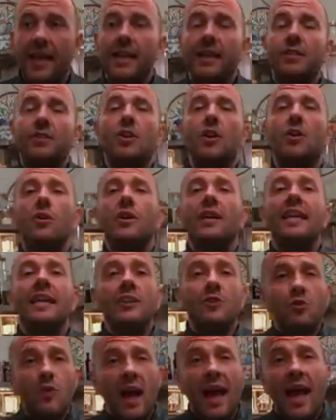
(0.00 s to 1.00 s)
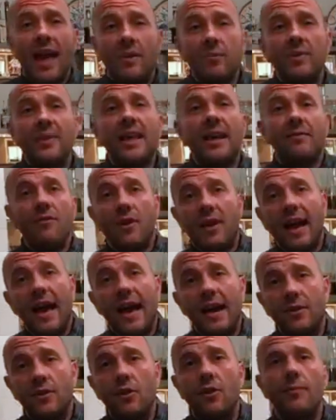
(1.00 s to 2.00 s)
So he tried with
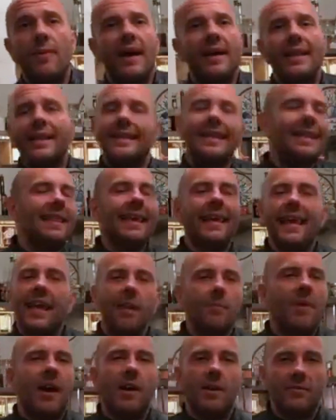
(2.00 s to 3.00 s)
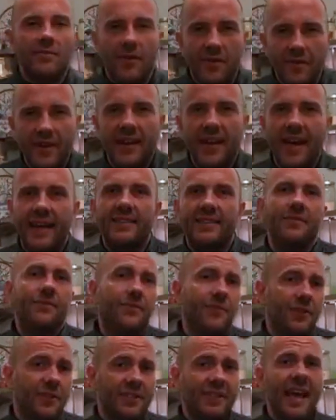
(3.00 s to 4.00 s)
avocado, but it didn't come out very nice the
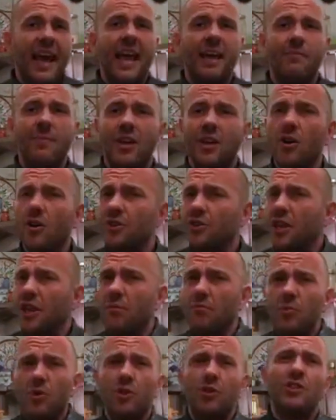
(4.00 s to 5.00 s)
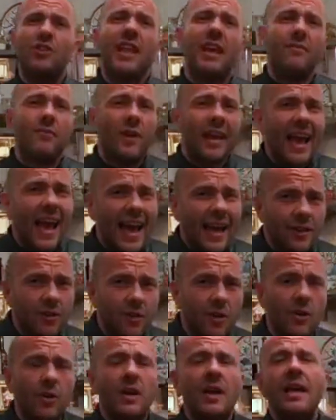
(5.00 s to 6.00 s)
first time because he mushed the
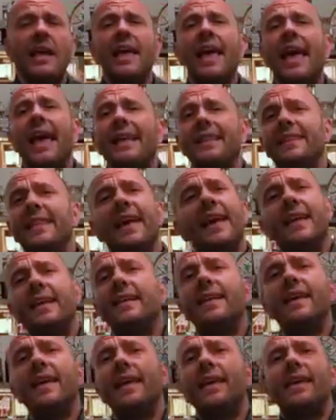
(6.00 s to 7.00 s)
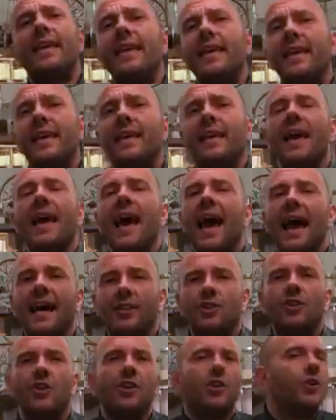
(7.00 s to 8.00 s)
avocado and then he
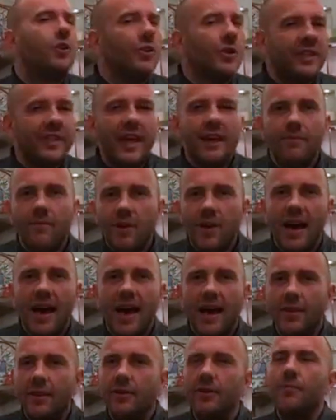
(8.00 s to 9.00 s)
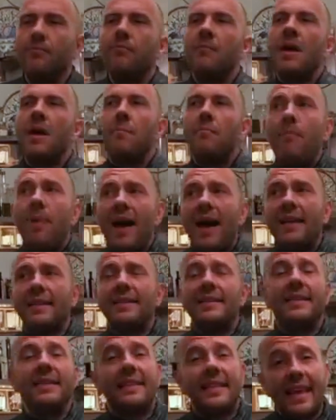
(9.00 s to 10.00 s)
actually cooked the avocado.
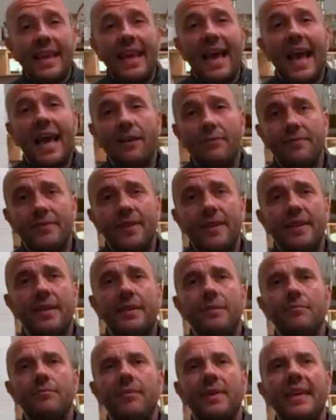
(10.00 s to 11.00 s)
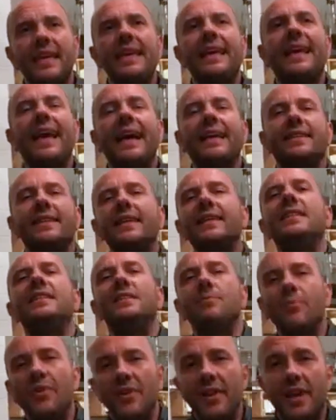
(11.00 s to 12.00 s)
But the day after, he got an
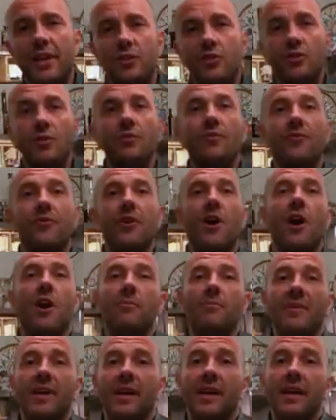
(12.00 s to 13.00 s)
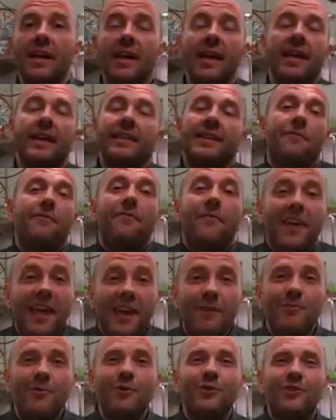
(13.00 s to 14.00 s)
inspiration from the
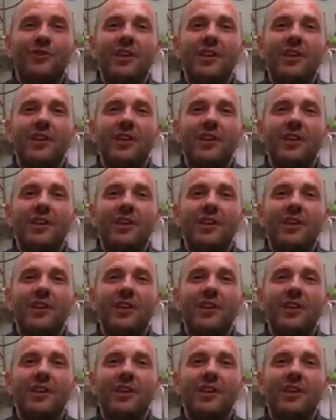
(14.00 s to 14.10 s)
famous